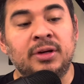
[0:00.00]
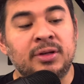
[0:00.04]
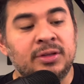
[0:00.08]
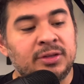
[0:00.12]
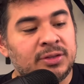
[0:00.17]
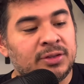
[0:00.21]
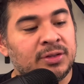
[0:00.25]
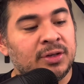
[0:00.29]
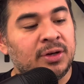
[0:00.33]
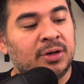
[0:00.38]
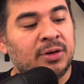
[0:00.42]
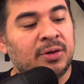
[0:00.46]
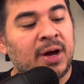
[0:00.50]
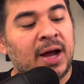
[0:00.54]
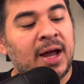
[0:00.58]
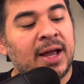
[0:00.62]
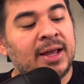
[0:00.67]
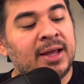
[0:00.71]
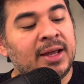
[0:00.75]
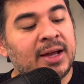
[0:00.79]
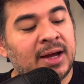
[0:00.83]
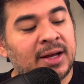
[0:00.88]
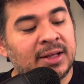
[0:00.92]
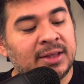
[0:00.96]
So I
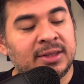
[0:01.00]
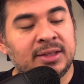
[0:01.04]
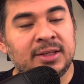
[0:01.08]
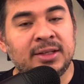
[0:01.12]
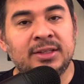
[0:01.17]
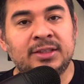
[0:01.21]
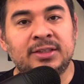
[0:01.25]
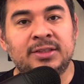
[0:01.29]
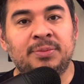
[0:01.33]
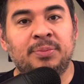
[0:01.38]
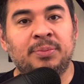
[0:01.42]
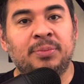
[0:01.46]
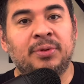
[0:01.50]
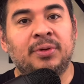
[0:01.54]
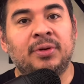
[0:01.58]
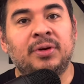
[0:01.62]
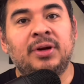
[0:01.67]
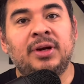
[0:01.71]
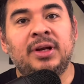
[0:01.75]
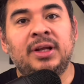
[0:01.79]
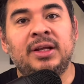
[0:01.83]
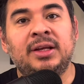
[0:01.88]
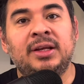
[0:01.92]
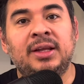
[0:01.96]
got this
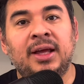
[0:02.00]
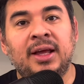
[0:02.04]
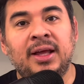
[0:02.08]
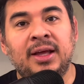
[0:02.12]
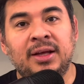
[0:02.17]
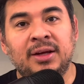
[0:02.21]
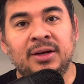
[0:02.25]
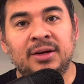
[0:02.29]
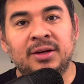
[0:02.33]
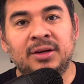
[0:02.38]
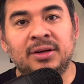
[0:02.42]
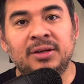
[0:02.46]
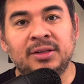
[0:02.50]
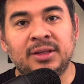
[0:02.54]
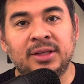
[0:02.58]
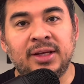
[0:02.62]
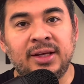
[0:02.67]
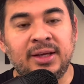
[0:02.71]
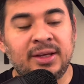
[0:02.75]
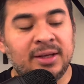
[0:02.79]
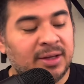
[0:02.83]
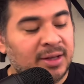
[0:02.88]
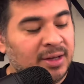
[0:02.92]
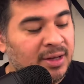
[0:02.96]
pretty dang
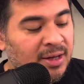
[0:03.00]
early.